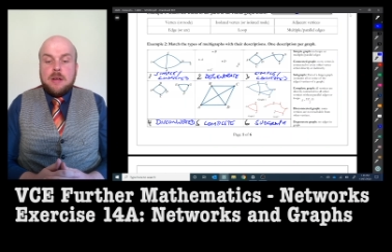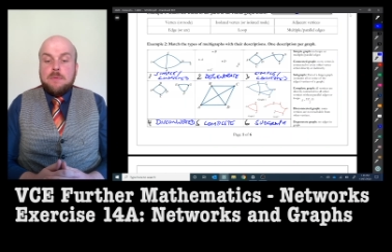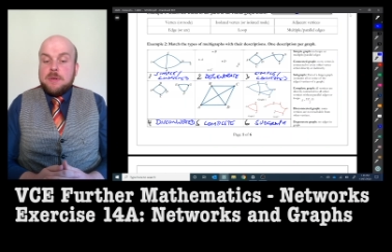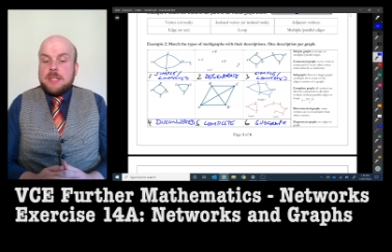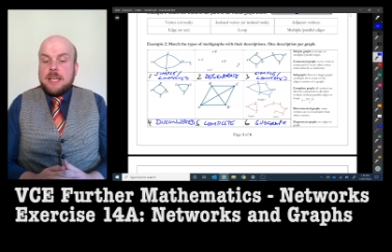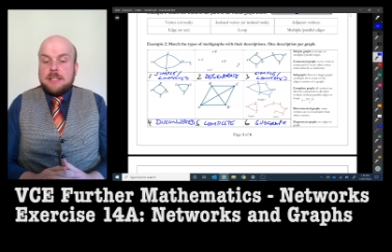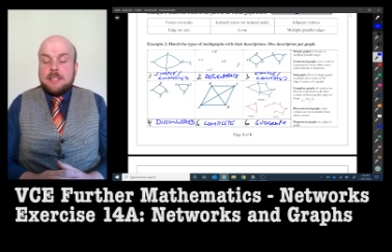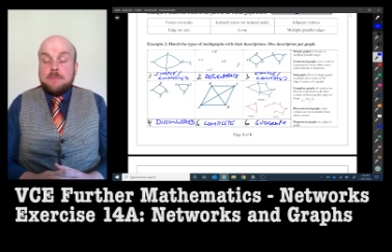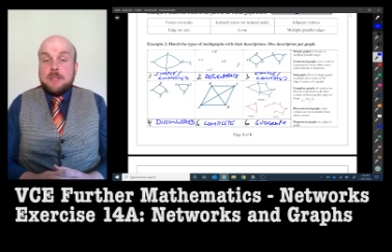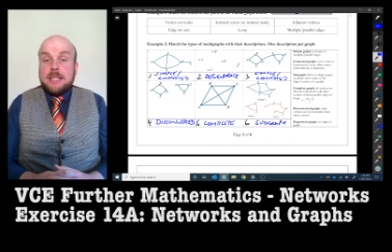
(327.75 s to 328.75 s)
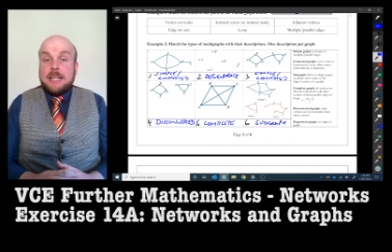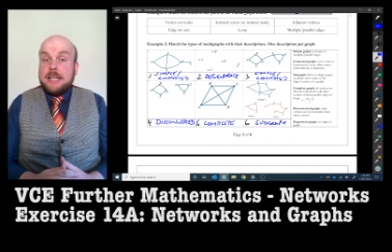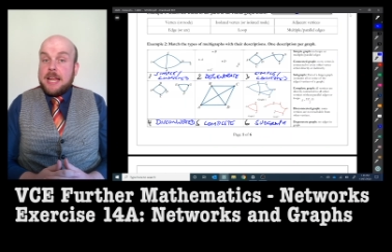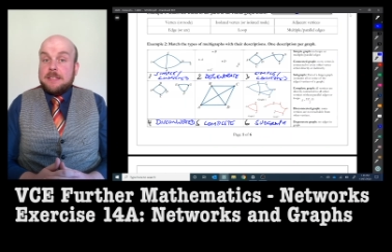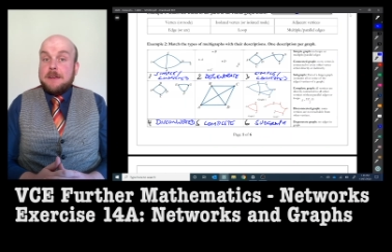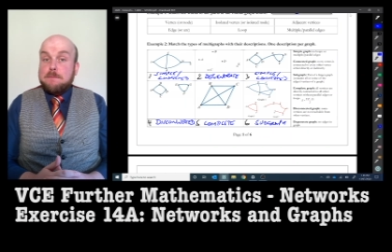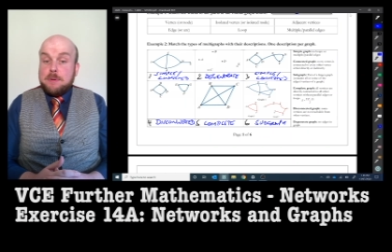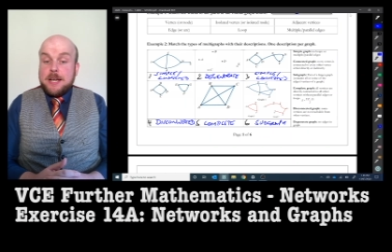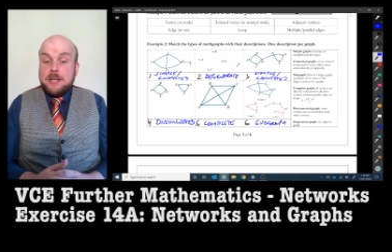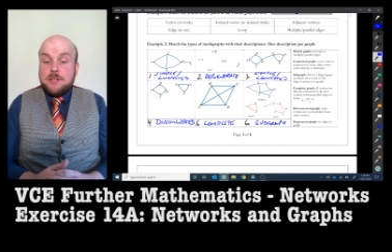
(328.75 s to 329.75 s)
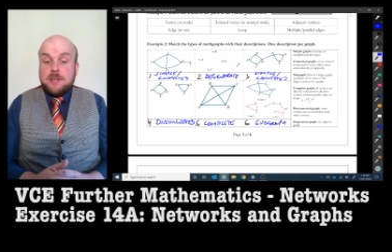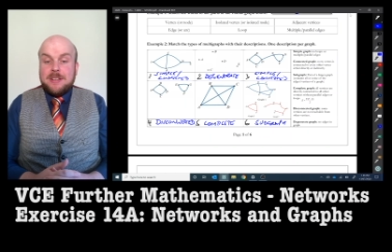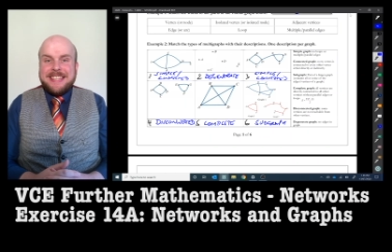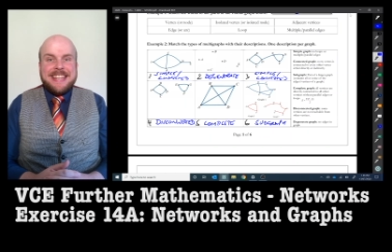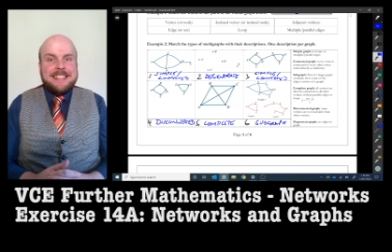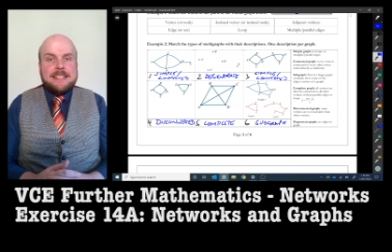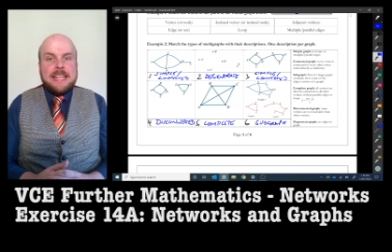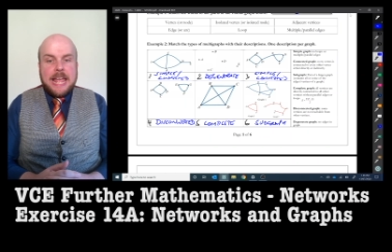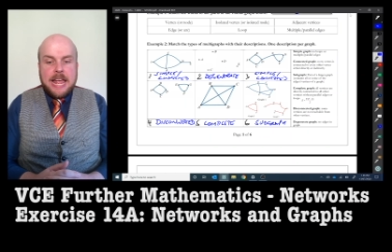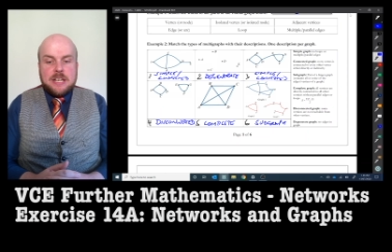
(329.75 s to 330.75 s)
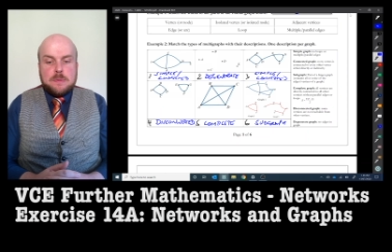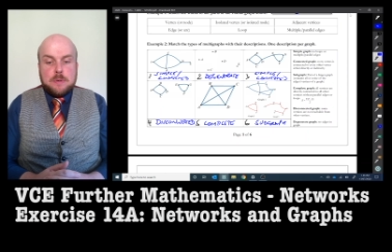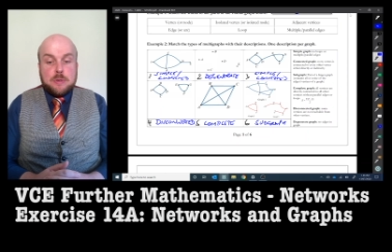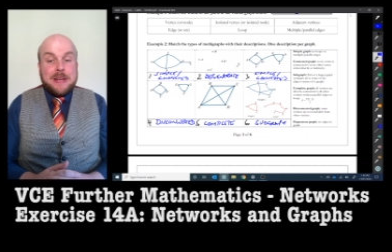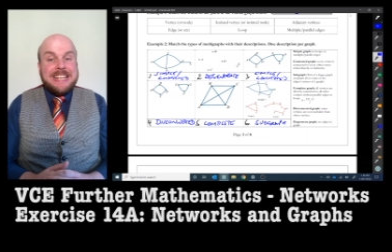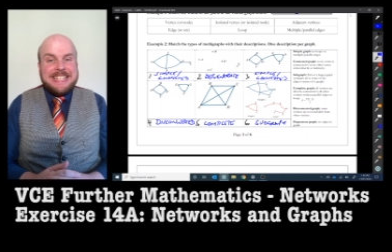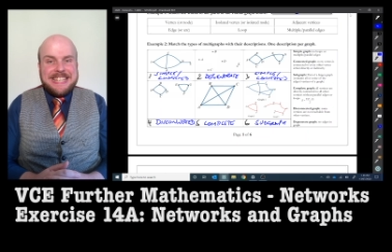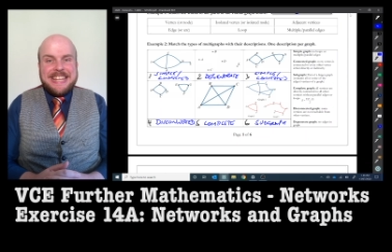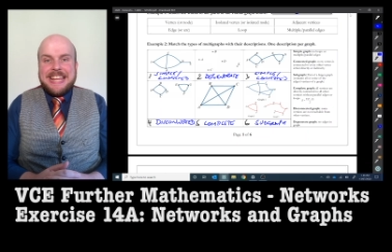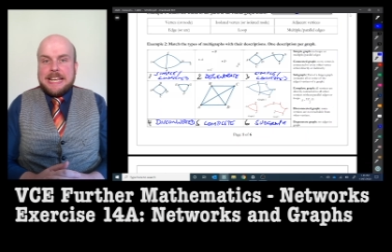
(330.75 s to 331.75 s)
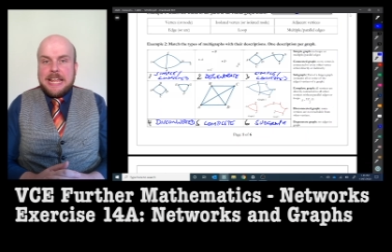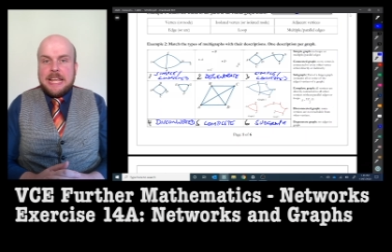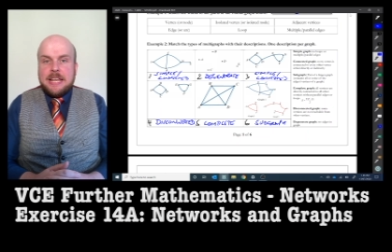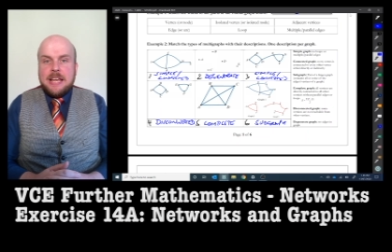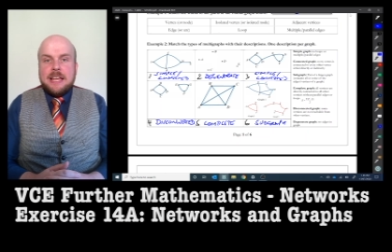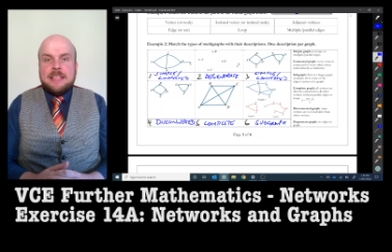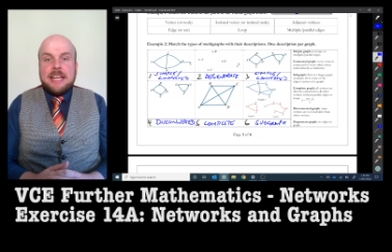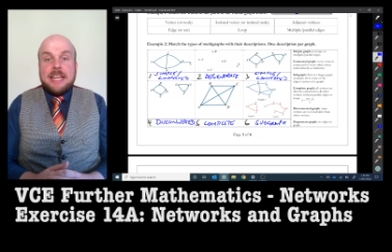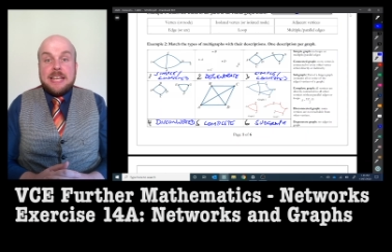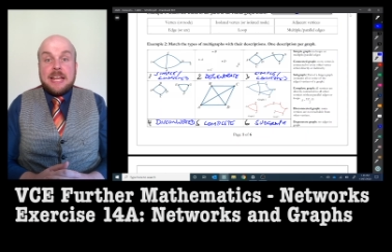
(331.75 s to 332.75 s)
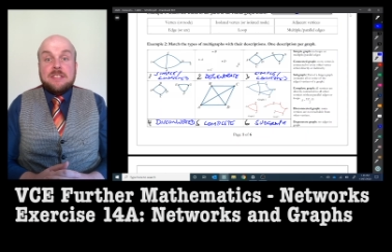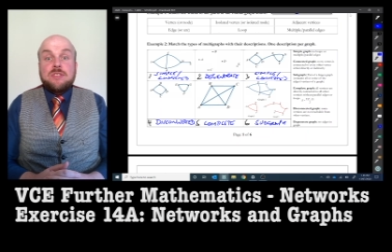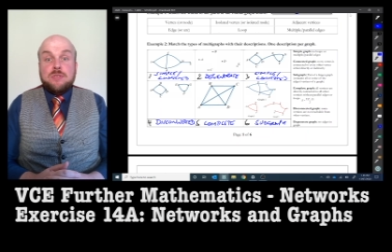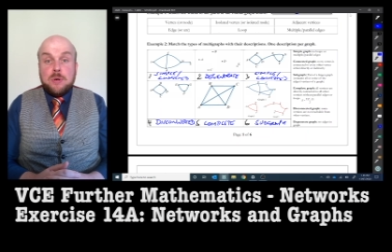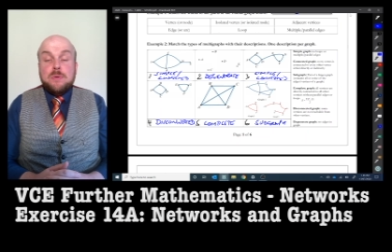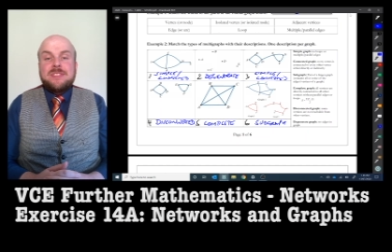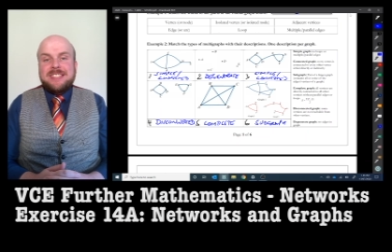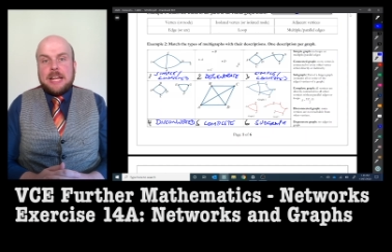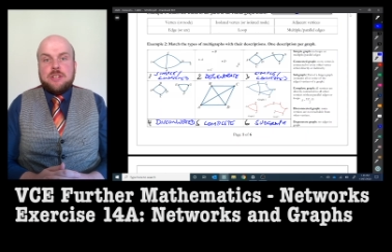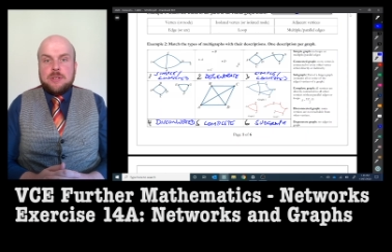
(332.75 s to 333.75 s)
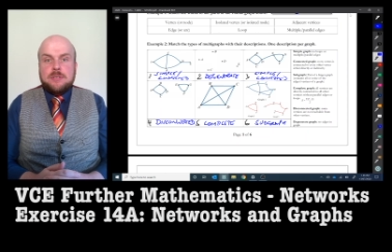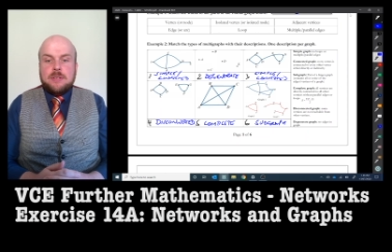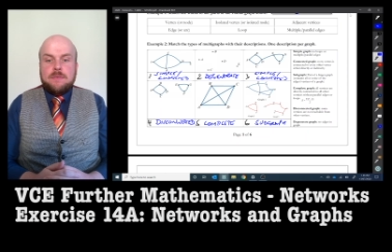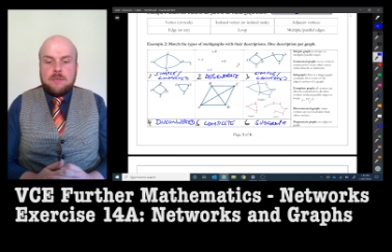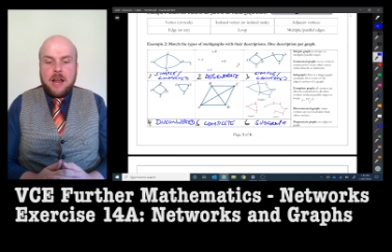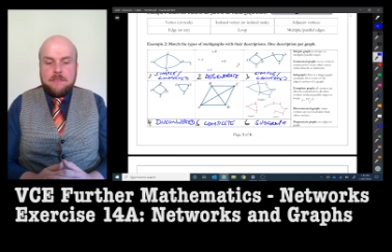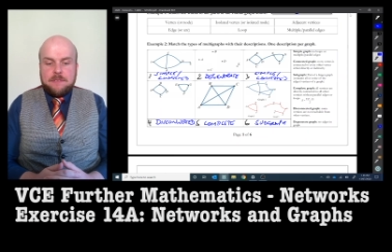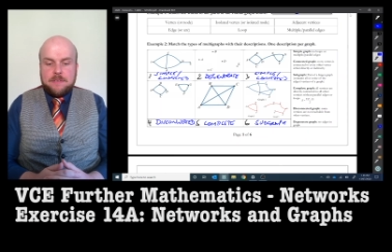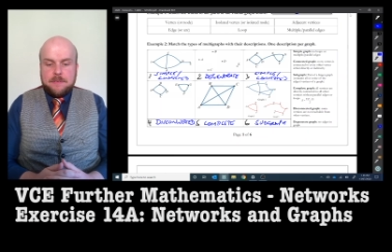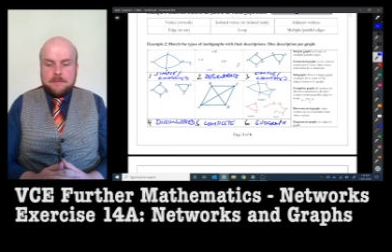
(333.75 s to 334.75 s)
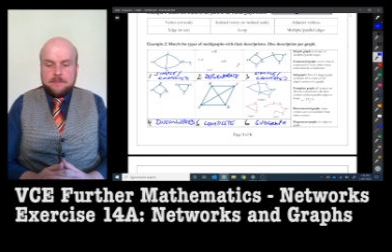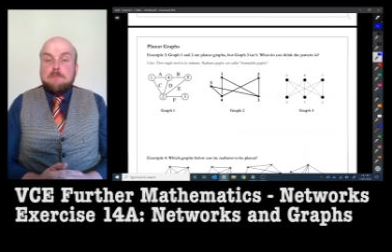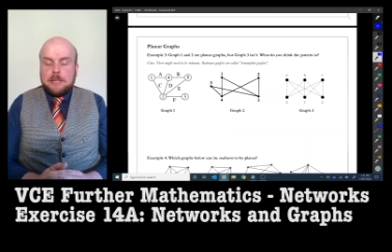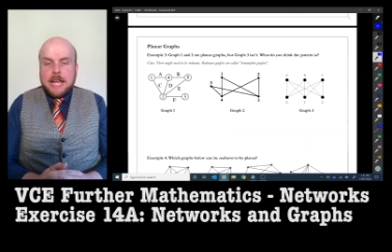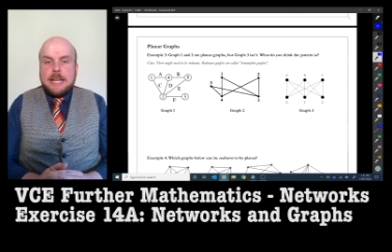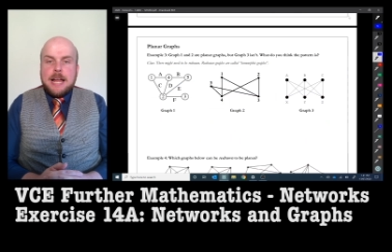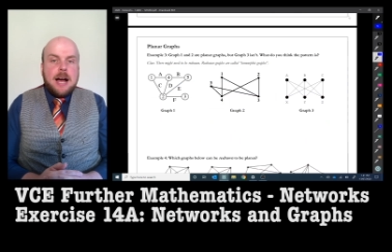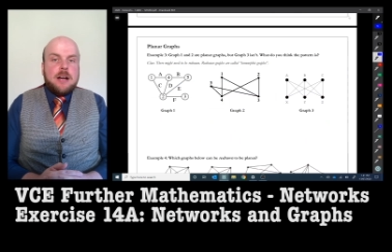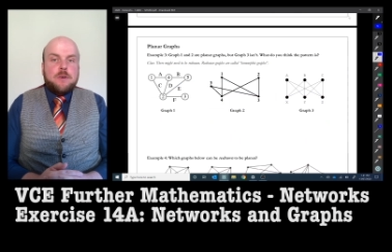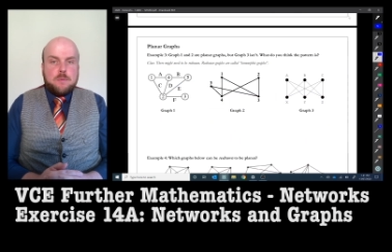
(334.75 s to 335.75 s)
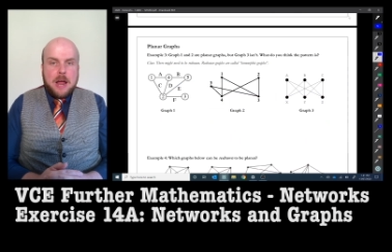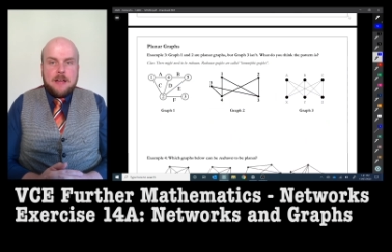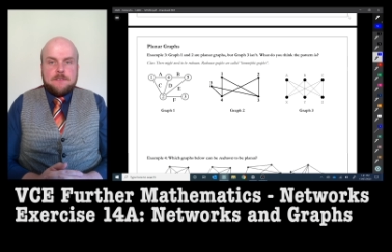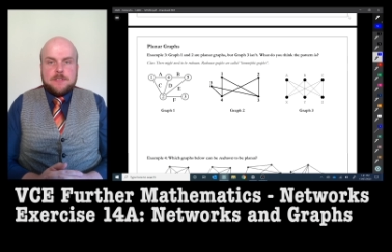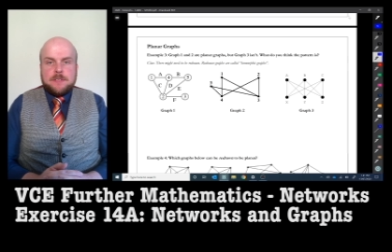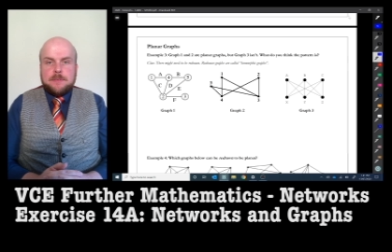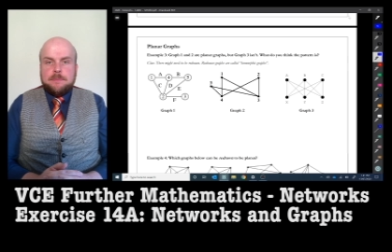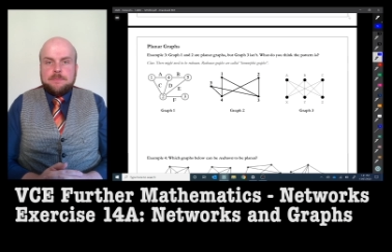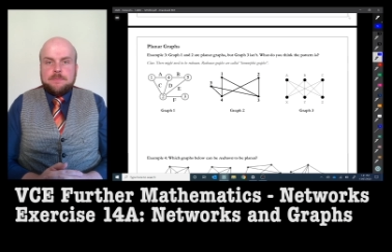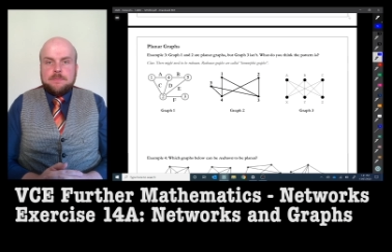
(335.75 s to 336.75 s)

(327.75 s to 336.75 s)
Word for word: with the exception that it has a bridge, that's the edge between D and E, that connects two sections of graph. Planar graphs.